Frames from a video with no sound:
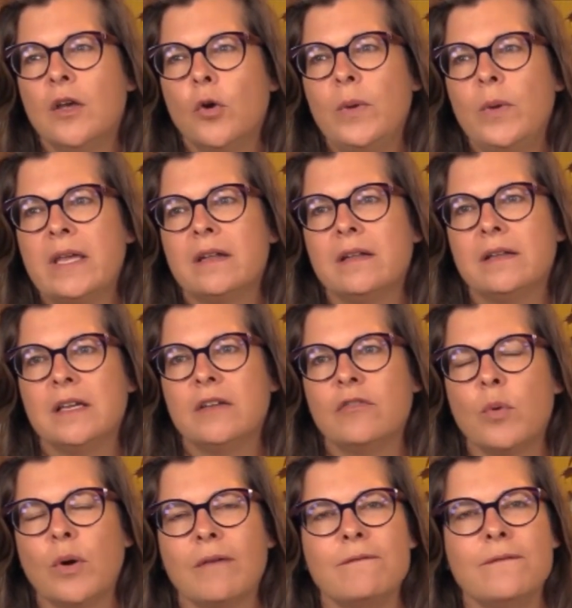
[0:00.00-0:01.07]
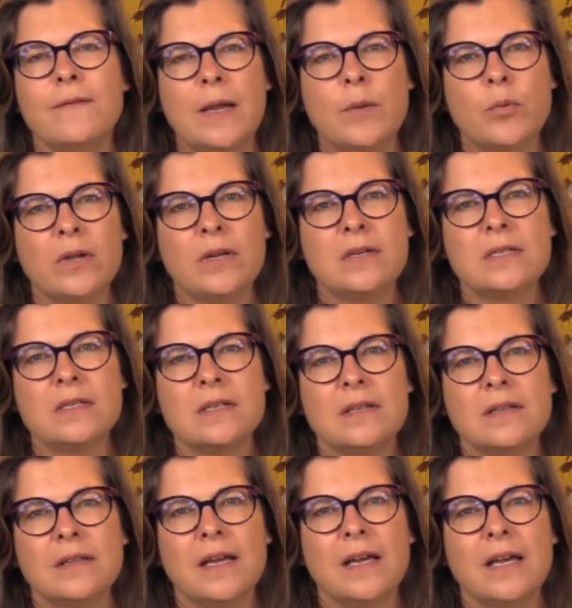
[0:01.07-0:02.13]
we can live more vibrant
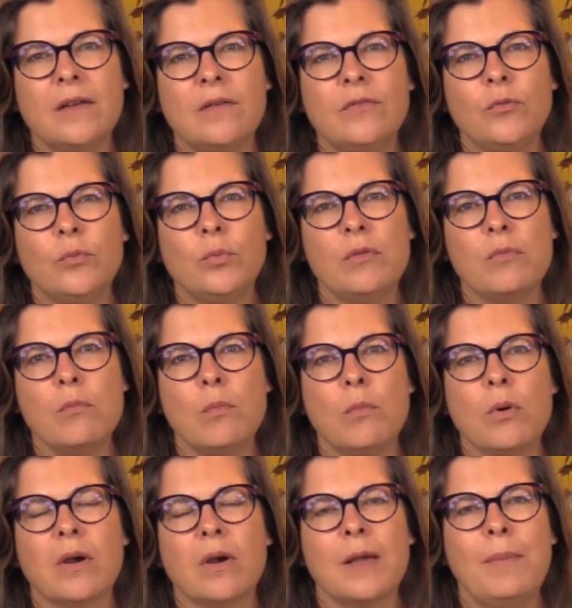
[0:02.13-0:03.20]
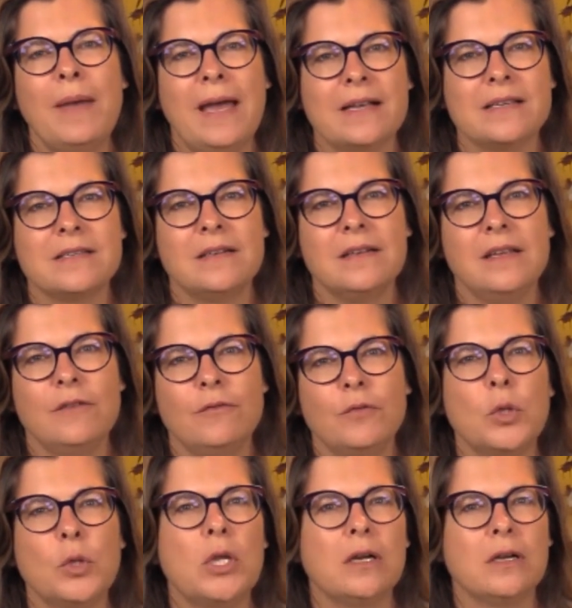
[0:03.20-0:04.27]
lives with more capacity
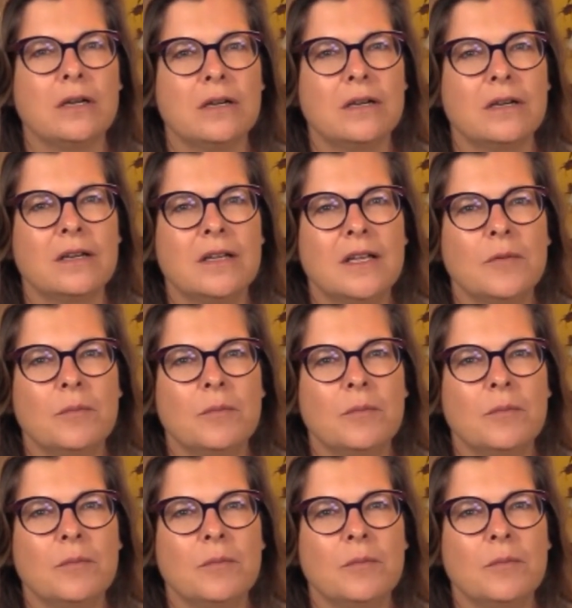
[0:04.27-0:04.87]
for longer,